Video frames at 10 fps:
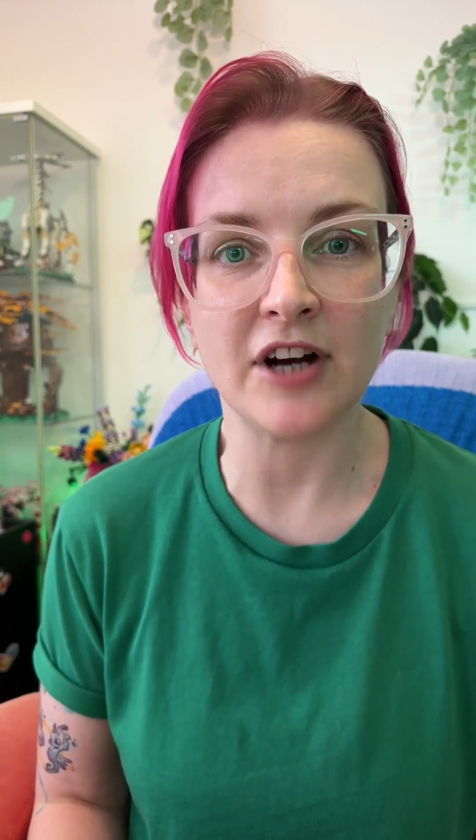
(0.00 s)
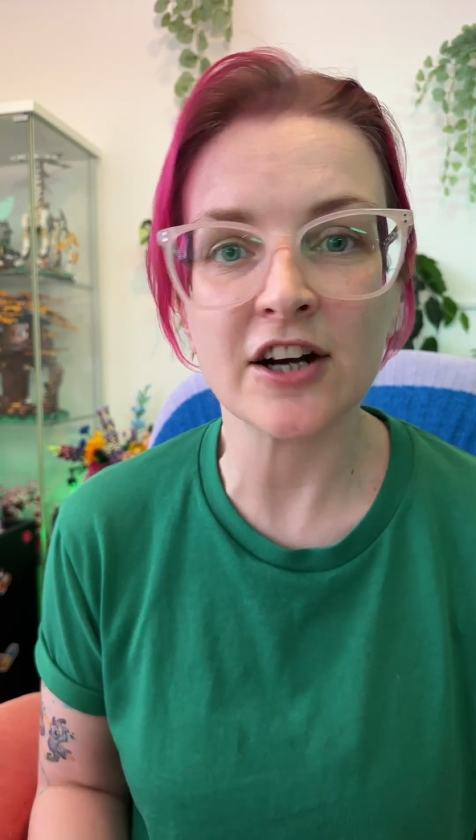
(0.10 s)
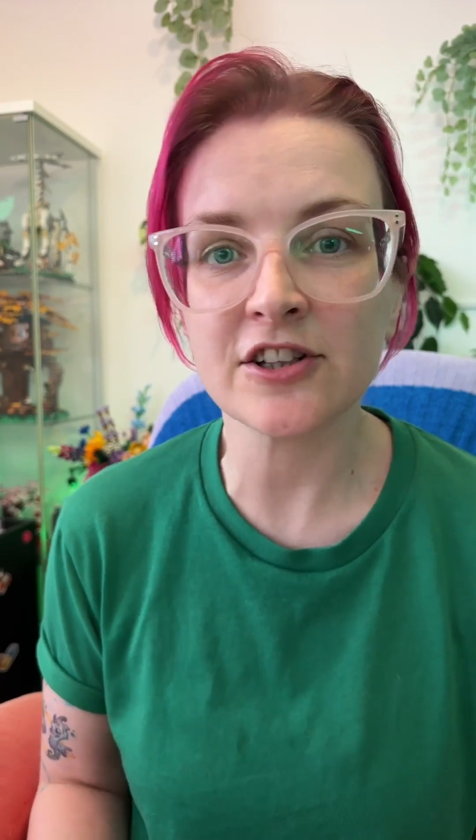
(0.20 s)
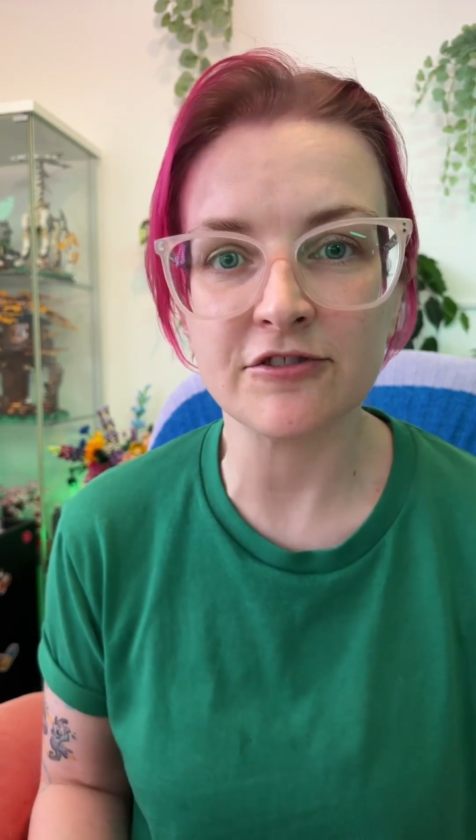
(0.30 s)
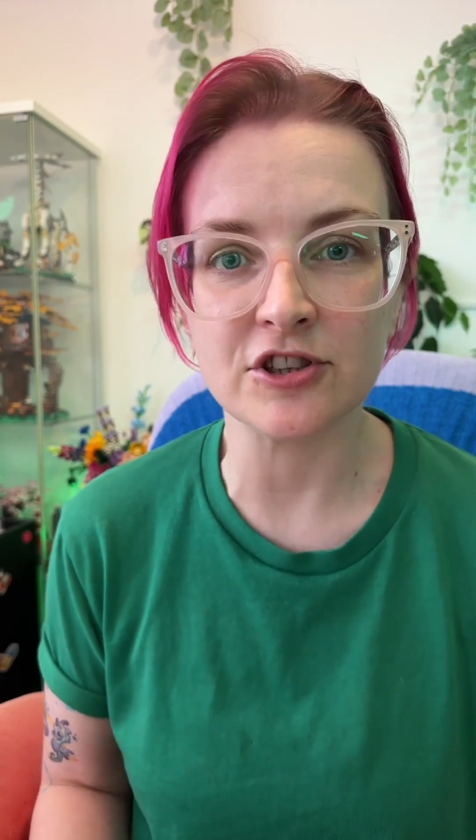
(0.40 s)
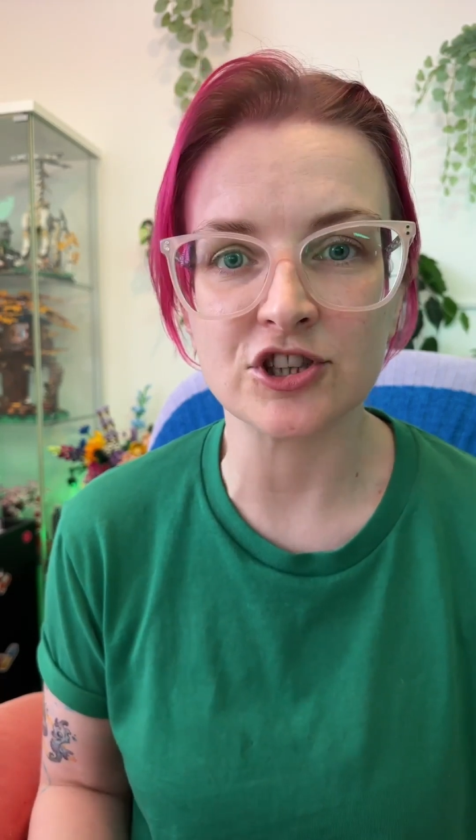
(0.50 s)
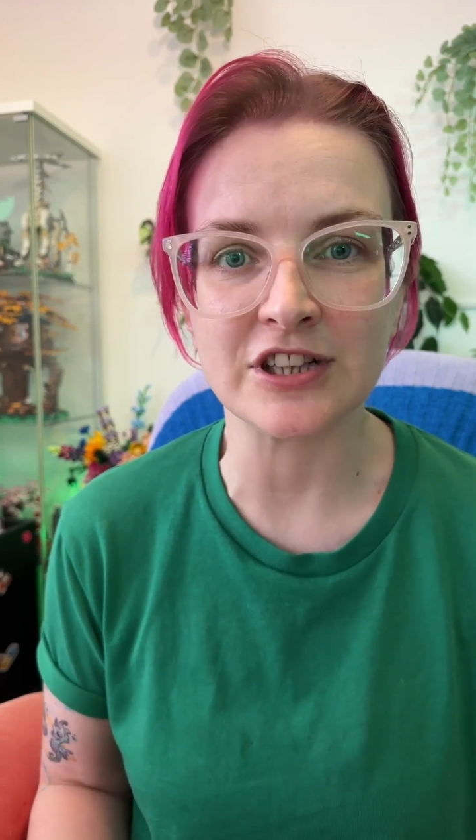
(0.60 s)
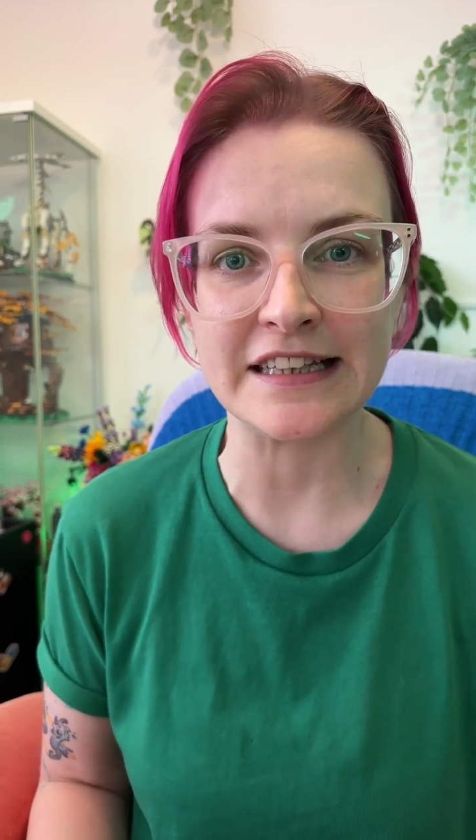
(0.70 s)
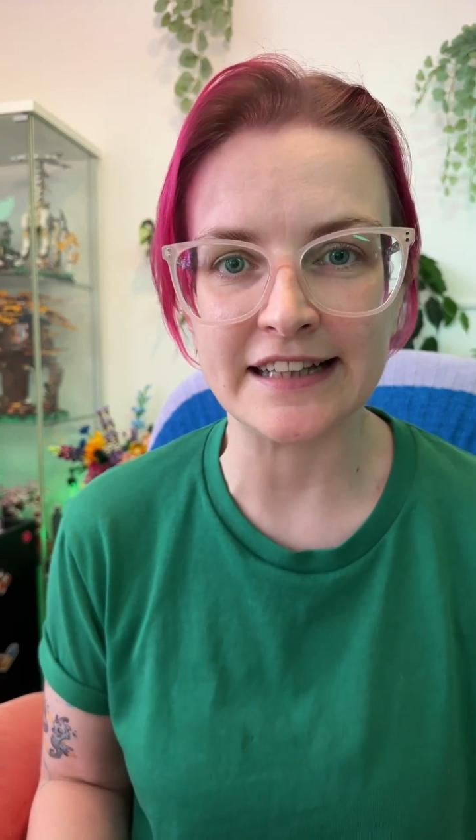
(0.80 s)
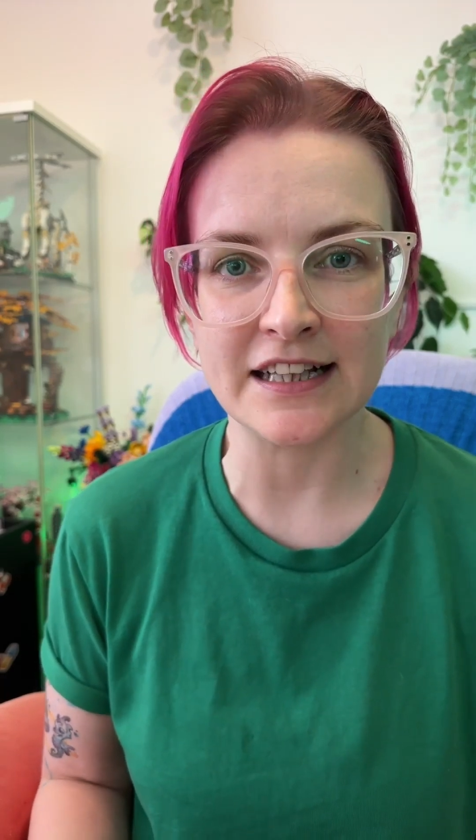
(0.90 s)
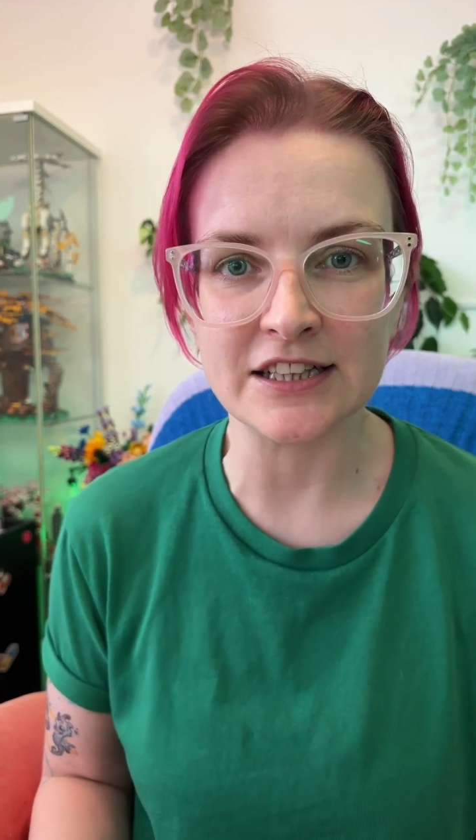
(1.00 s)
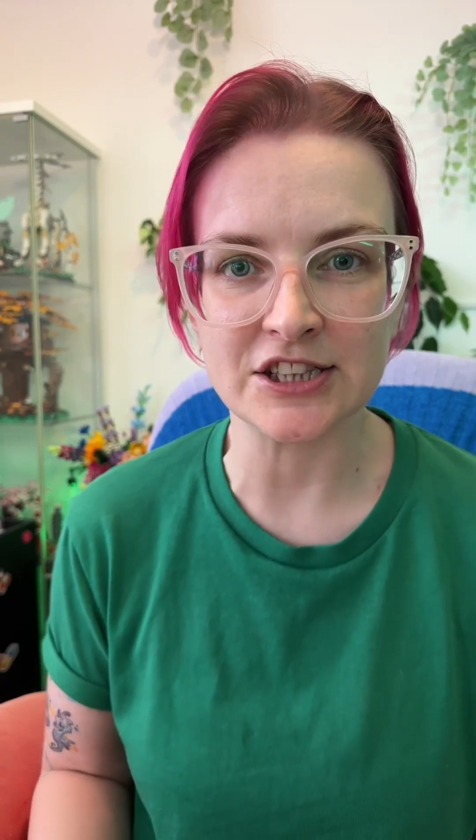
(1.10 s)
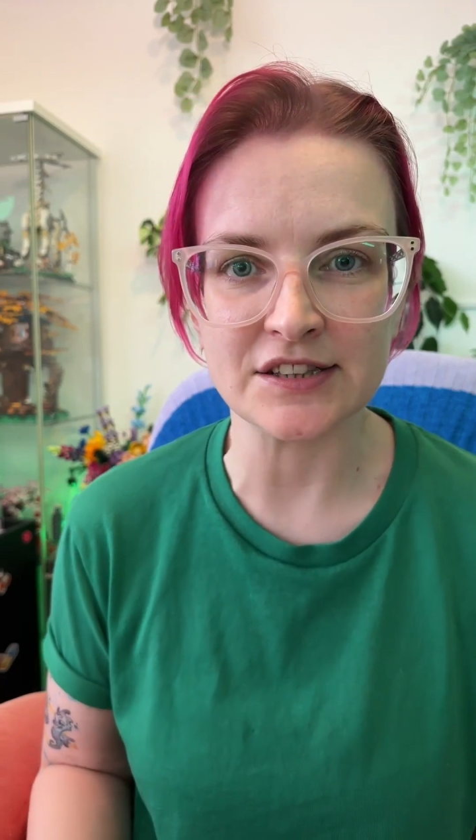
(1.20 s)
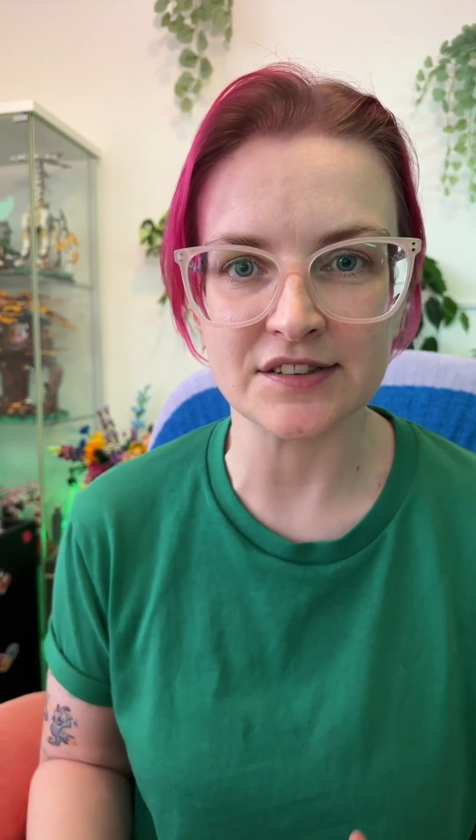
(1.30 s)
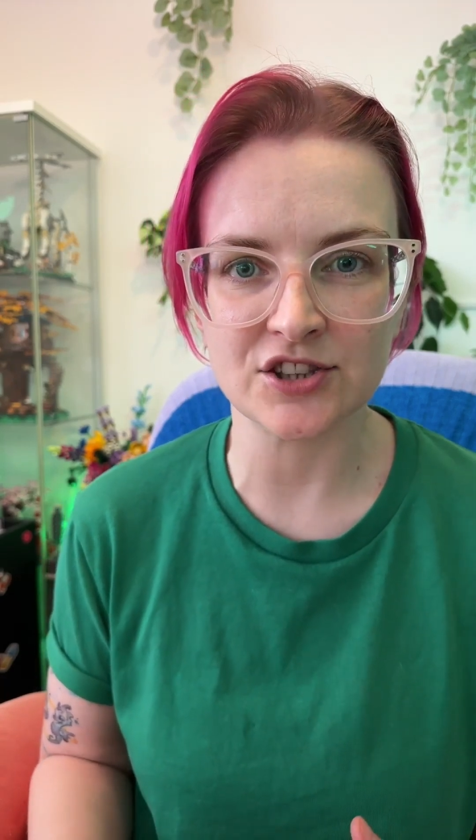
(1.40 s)
artificial
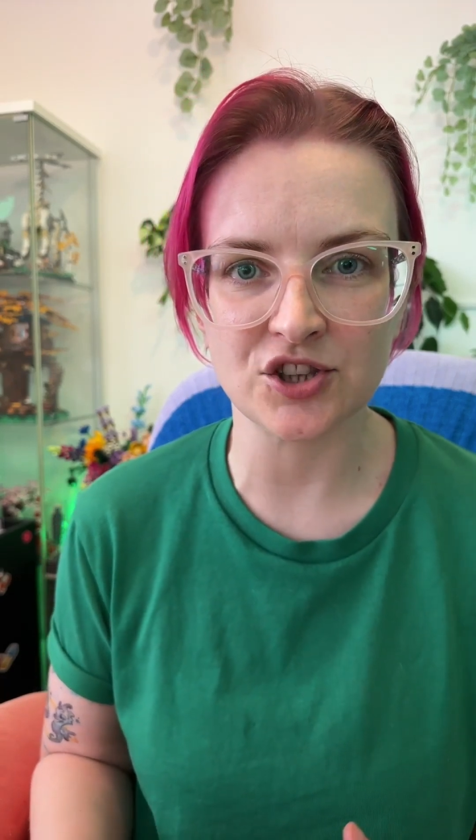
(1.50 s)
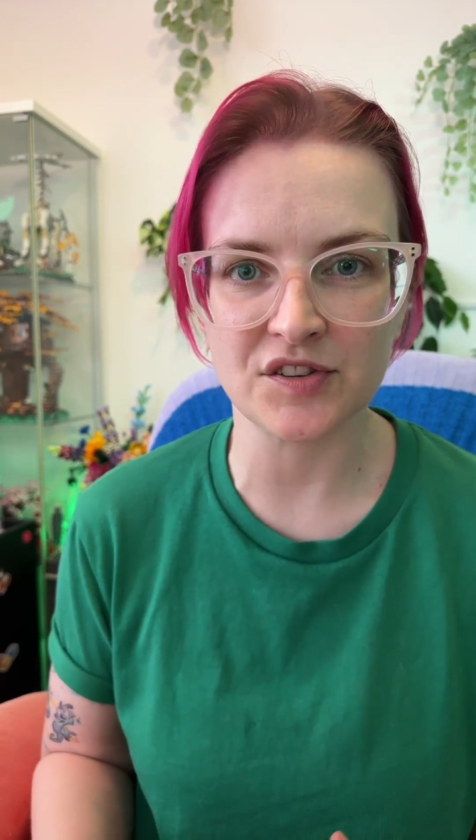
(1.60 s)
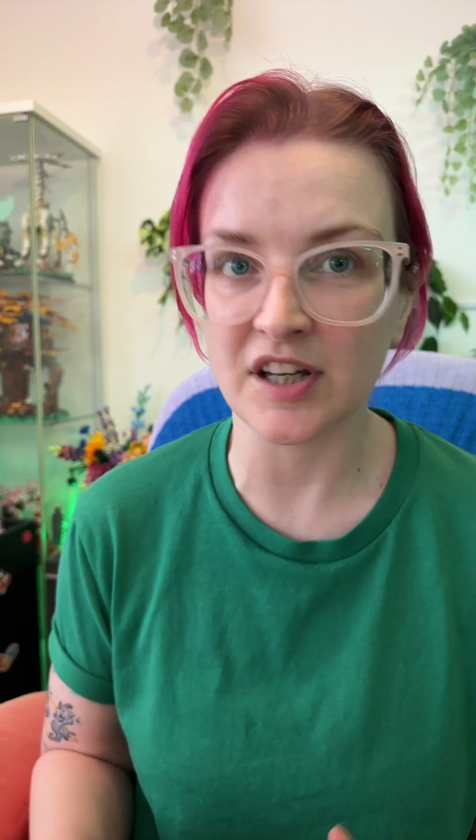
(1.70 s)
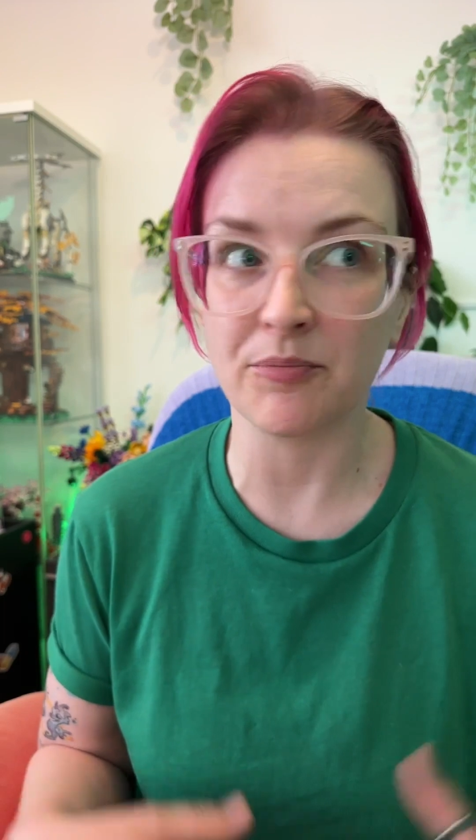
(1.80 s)
intelligence just